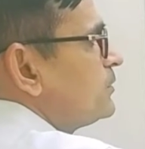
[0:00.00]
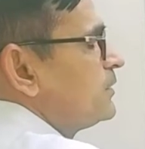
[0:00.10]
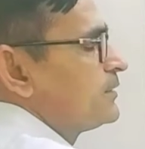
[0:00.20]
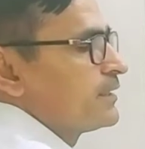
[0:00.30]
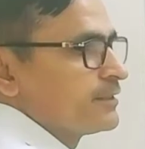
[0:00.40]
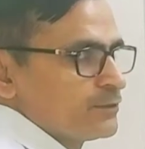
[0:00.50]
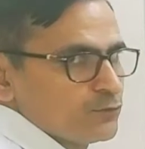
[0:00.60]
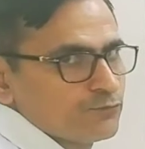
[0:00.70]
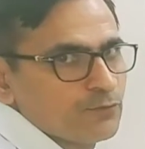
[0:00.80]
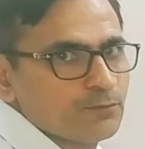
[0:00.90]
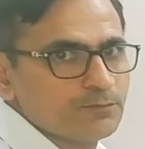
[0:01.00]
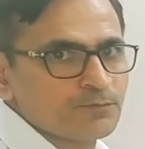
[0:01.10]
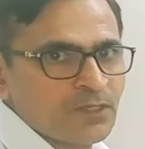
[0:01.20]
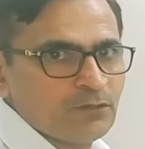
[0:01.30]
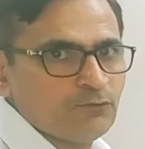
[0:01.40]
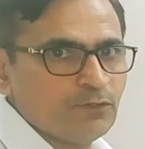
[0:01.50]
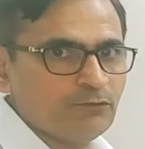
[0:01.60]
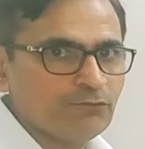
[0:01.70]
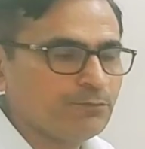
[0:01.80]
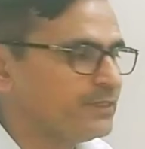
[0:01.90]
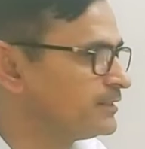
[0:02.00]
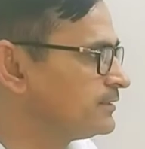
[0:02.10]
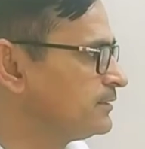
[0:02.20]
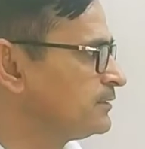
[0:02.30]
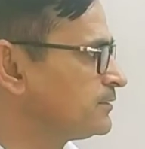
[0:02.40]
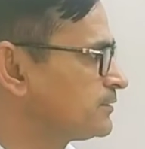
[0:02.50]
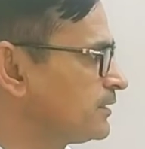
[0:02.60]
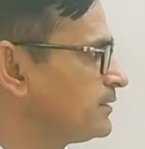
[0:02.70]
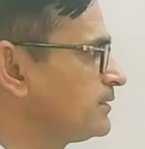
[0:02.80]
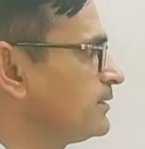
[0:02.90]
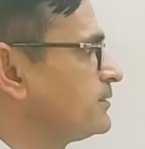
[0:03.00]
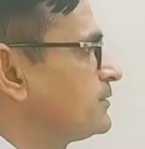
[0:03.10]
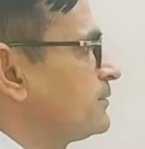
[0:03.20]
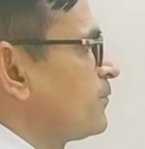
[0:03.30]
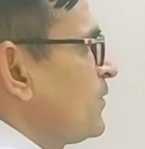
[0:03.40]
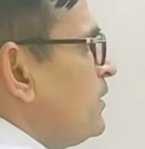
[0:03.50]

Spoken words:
is in negative form when we make a sentence,